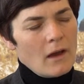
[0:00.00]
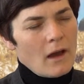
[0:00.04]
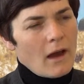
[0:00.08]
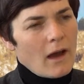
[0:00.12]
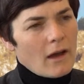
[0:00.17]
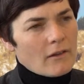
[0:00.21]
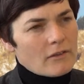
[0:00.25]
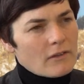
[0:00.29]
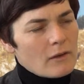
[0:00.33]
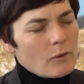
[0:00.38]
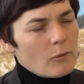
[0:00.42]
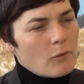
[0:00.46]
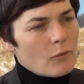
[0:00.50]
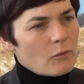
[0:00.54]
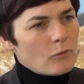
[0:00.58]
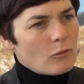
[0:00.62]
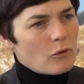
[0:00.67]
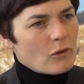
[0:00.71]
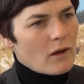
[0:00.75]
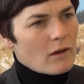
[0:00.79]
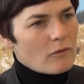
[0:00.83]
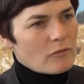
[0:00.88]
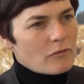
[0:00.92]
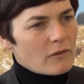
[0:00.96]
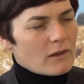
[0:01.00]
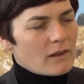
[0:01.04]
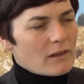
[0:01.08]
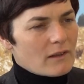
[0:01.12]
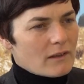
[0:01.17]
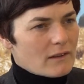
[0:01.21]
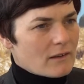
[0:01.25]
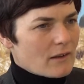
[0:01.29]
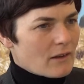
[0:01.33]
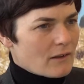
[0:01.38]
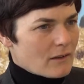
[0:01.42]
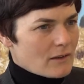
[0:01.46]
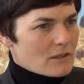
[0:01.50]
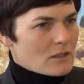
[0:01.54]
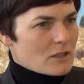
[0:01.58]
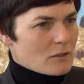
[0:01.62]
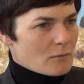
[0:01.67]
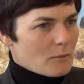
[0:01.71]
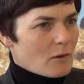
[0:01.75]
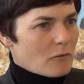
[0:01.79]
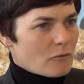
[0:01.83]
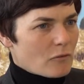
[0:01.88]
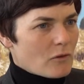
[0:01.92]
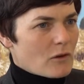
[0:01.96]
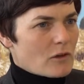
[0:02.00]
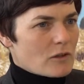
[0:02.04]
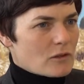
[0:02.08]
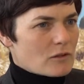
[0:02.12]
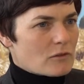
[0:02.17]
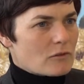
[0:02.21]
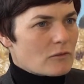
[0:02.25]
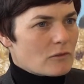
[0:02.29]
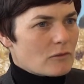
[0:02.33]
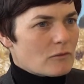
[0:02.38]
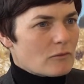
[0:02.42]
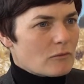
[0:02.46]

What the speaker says: I think what I feel, and this is my first